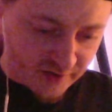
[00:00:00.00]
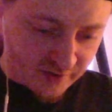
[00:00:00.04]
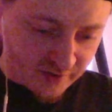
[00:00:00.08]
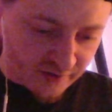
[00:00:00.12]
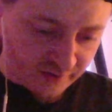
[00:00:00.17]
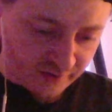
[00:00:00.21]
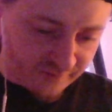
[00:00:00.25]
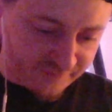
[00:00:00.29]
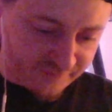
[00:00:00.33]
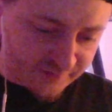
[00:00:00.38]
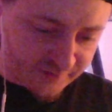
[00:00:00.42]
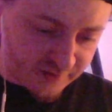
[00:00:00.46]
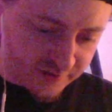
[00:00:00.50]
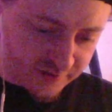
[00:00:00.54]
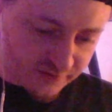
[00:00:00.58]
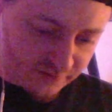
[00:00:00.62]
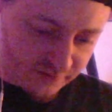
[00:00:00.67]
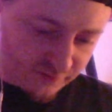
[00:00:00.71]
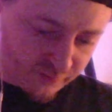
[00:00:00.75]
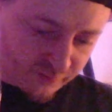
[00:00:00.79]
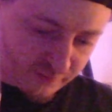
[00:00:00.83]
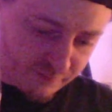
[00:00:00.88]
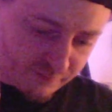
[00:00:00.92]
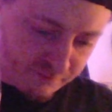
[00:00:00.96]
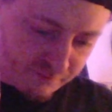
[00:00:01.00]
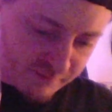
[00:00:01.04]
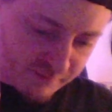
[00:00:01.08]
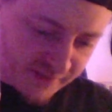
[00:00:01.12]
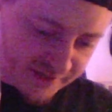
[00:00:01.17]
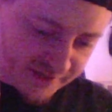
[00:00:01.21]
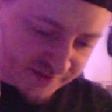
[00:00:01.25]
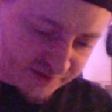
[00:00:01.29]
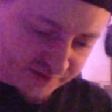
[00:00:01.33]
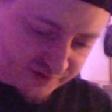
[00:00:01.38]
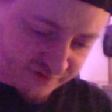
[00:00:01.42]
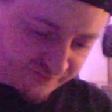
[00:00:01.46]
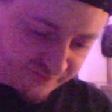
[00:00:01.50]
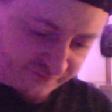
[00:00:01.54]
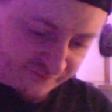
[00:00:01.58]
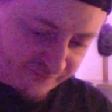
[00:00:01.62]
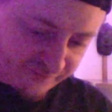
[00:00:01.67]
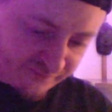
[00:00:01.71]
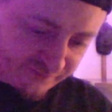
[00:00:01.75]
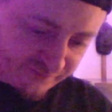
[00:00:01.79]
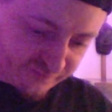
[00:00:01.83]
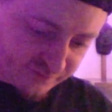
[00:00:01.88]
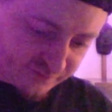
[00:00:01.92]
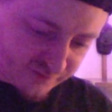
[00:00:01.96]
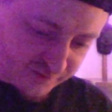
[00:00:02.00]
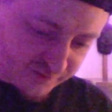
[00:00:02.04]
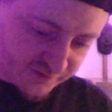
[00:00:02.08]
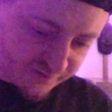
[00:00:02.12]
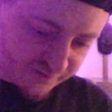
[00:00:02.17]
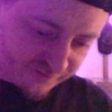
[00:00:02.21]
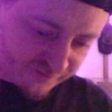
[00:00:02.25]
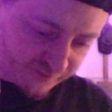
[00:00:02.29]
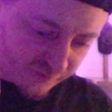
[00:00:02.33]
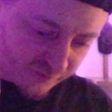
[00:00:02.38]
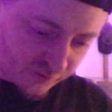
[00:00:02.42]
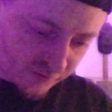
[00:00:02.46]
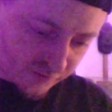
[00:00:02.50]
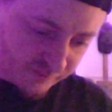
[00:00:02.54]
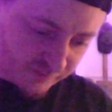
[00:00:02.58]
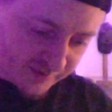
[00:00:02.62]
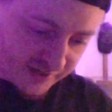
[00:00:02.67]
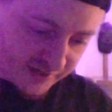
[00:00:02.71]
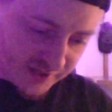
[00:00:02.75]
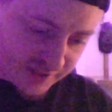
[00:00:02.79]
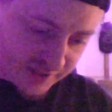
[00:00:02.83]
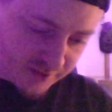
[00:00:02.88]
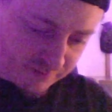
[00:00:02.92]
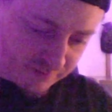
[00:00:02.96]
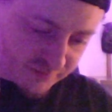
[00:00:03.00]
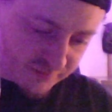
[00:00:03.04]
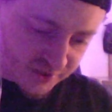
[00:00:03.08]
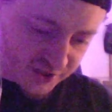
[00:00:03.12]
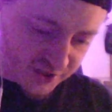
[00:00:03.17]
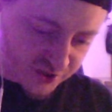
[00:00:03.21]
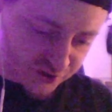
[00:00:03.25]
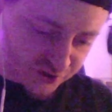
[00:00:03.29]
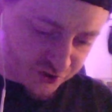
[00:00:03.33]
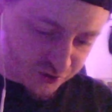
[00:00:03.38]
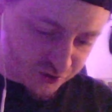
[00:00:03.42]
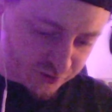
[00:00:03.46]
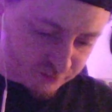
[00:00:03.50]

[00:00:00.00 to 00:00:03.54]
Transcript: of the hill met to form a miniature